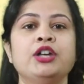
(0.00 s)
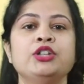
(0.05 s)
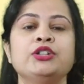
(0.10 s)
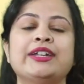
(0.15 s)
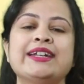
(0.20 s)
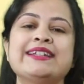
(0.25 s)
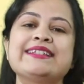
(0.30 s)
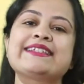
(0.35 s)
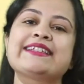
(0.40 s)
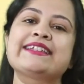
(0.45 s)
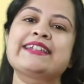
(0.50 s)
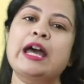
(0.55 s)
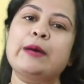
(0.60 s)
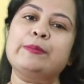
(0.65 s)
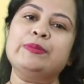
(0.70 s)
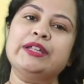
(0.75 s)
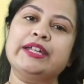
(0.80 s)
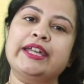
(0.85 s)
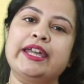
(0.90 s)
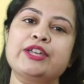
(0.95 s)
You can send
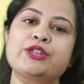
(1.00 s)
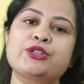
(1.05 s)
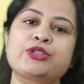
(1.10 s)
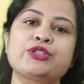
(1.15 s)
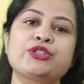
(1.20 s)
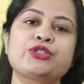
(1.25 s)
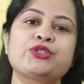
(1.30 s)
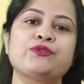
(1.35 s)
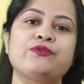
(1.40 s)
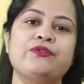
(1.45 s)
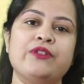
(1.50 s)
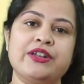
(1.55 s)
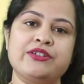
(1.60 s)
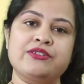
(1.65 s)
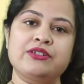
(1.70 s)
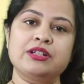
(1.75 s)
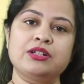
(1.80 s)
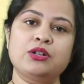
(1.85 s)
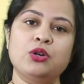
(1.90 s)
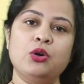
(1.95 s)
applications to
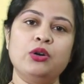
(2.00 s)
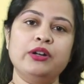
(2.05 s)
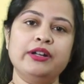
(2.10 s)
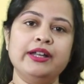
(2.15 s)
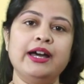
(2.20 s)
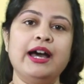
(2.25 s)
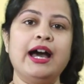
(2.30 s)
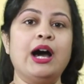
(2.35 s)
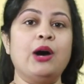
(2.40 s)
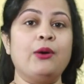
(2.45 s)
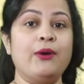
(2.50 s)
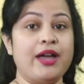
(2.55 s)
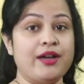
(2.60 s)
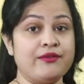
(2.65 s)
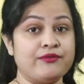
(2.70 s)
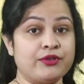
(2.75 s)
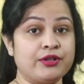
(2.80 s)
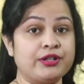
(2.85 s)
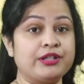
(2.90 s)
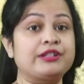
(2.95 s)
federal court.
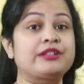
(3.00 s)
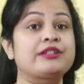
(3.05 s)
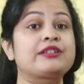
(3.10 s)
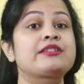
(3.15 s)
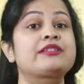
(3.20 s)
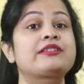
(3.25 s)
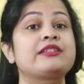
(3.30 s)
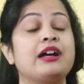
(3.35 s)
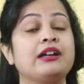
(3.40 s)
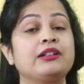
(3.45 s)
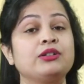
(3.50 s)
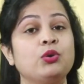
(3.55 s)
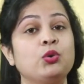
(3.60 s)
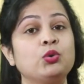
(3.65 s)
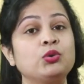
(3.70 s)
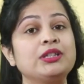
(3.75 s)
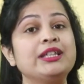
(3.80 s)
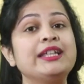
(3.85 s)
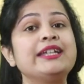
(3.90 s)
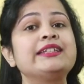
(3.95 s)
However, it is done
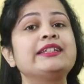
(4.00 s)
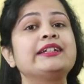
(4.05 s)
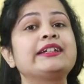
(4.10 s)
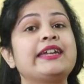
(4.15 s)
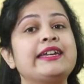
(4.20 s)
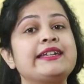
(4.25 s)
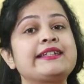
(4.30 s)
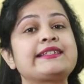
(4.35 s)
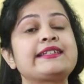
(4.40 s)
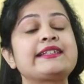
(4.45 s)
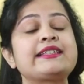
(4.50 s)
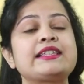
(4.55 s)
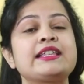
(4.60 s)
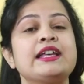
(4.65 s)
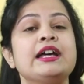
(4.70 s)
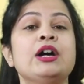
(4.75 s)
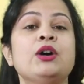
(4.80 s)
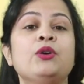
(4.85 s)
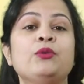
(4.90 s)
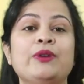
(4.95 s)
only in the cases
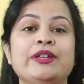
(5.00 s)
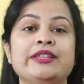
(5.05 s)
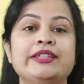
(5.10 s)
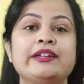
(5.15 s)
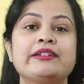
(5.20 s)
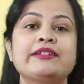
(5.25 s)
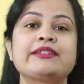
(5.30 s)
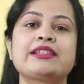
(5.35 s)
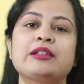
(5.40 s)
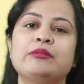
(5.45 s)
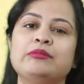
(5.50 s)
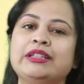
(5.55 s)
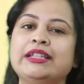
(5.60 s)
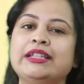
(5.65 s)
when there is some